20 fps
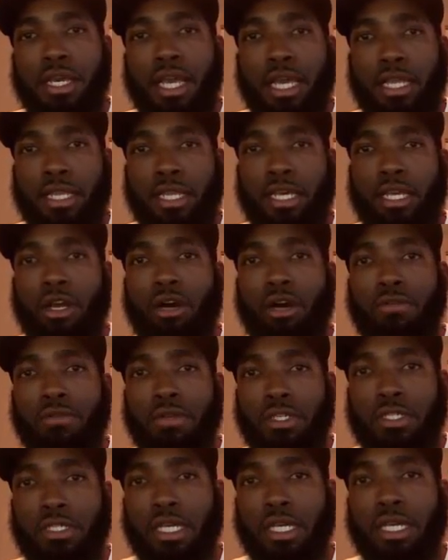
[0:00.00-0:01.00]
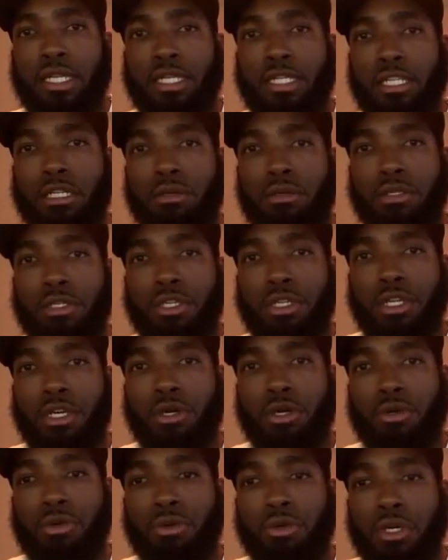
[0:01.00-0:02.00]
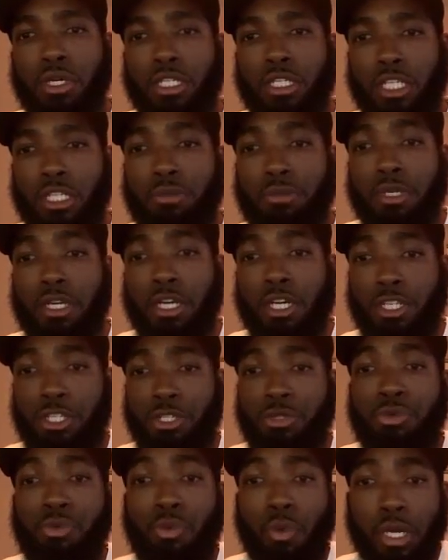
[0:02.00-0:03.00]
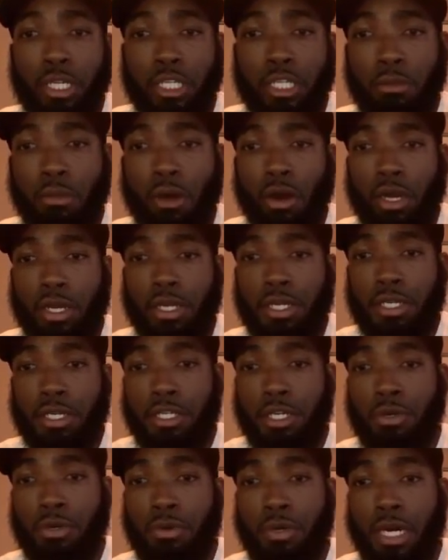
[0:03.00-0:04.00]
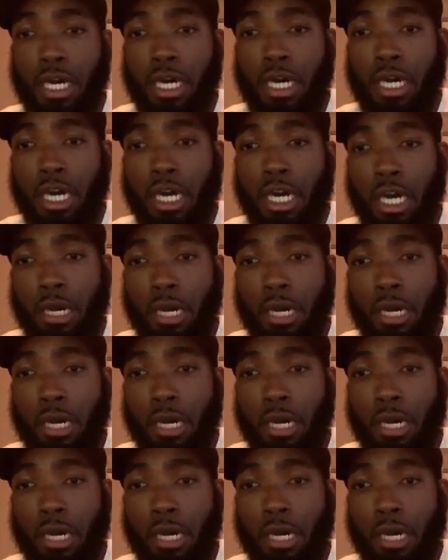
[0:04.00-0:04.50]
and then all of a sudden the you know just because you want the market to go up.